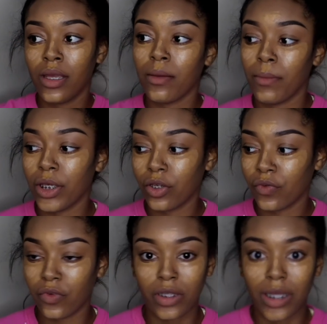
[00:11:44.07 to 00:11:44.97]
makeup
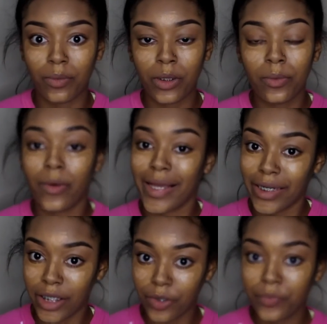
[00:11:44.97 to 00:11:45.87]
for like people I
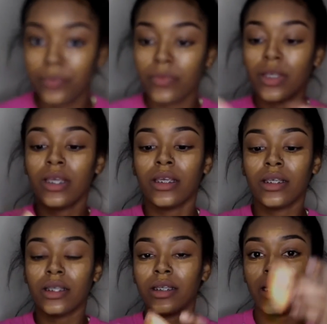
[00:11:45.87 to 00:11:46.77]
know,
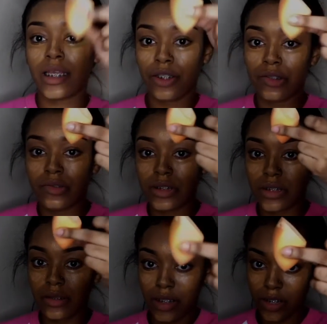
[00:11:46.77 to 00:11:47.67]
and I used
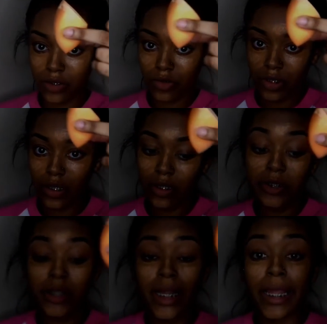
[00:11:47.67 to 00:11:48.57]
this on her,
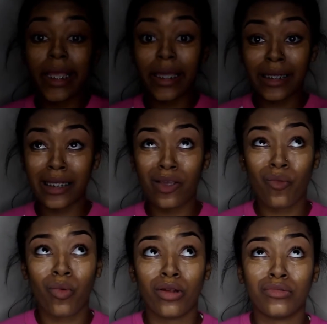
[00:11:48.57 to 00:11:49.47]
and it
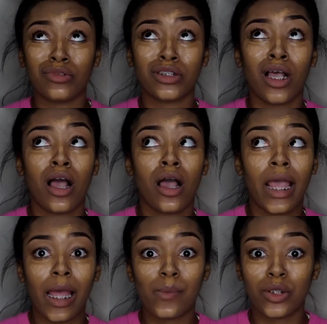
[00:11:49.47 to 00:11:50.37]
worked
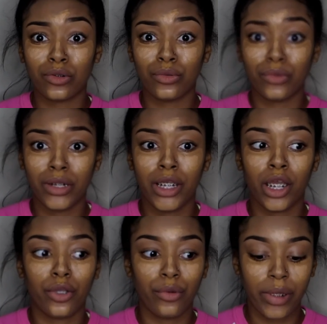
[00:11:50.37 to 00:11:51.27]
absolutely
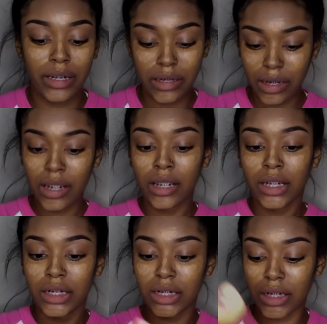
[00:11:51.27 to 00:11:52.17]
great.
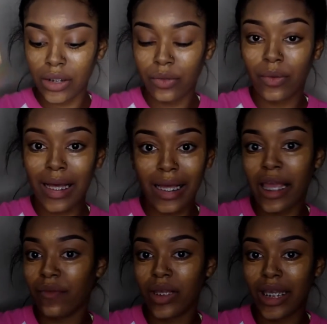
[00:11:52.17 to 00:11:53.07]
So I
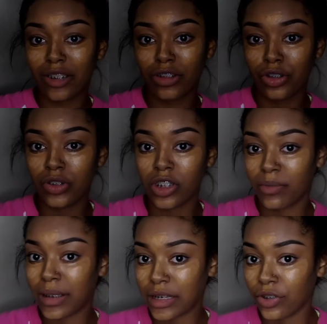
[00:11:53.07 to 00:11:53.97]
haven't actually used it on
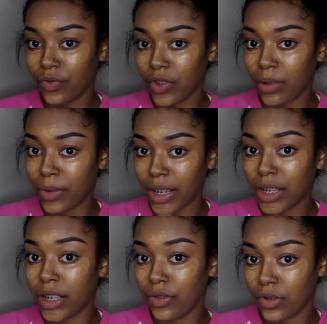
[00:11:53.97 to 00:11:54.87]
myself yet, but I
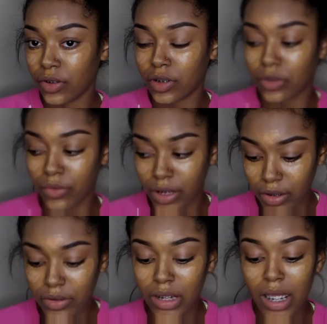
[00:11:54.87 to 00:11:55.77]
did use it on someone else,
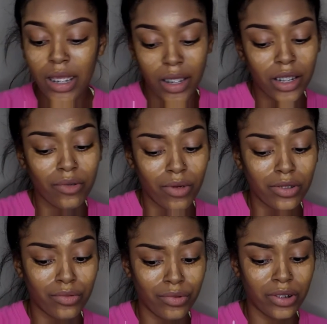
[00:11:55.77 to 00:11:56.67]
and it worked
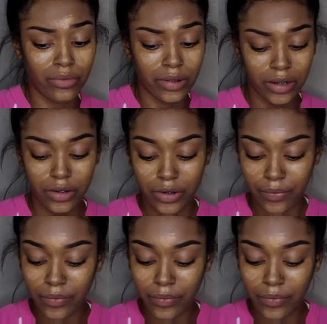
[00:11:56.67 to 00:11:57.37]
really, really good.